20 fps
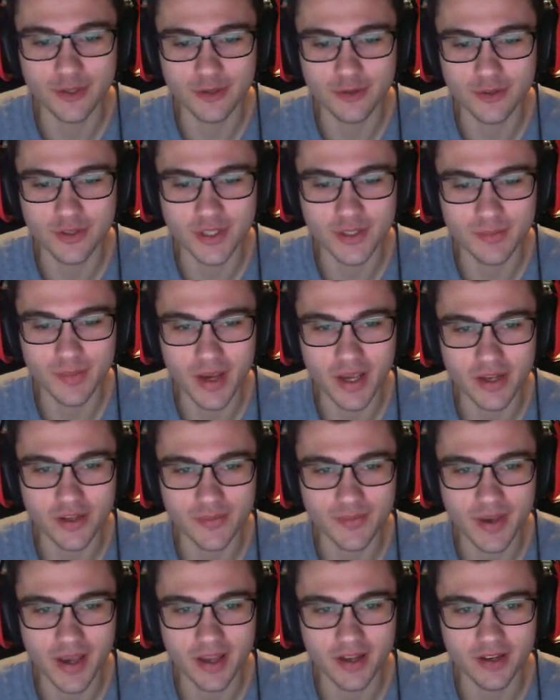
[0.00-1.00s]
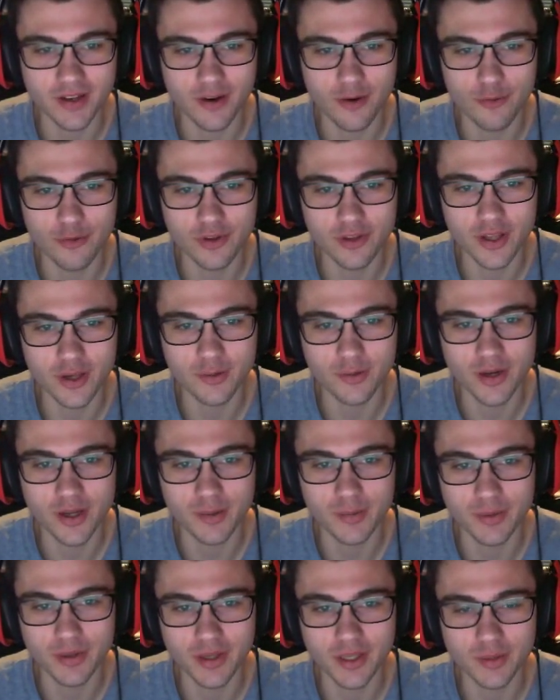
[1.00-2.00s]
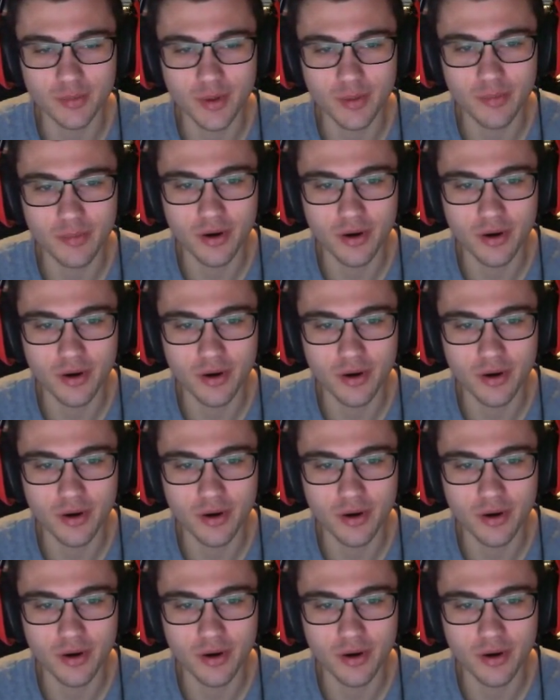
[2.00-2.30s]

they do these betas, man. I really like when I get to be a